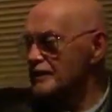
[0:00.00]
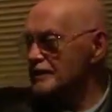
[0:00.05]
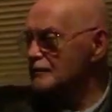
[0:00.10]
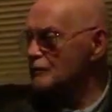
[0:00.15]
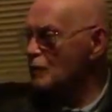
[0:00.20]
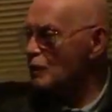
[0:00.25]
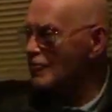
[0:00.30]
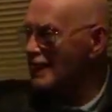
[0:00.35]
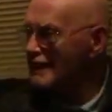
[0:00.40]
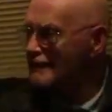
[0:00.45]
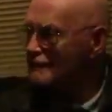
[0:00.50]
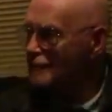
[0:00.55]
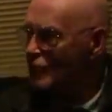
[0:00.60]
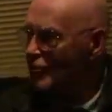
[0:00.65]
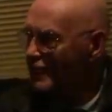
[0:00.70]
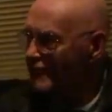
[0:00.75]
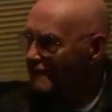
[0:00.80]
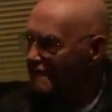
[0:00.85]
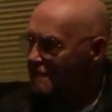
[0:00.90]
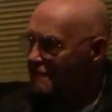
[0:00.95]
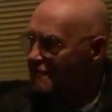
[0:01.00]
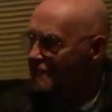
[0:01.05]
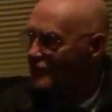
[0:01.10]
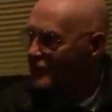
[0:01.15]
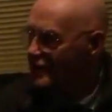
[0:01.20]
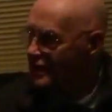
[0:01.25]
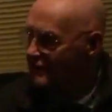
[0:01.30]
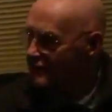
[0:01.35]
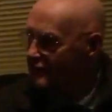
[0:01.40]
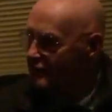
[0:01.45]
Right, so we were just up
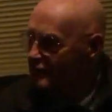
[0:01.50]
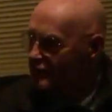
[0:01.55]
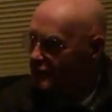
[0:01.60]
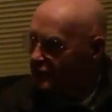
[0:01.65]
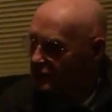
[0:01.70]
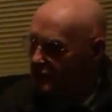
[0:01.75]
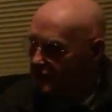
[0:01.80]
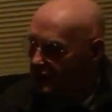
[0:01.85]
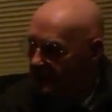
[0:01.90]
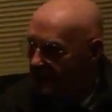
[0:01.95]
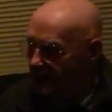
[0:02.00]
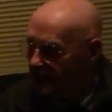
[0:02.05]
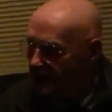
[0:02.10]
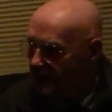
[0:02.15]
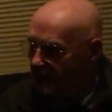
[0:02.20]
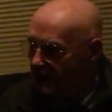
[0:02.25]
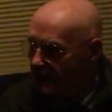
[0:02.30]
to, you were talking about,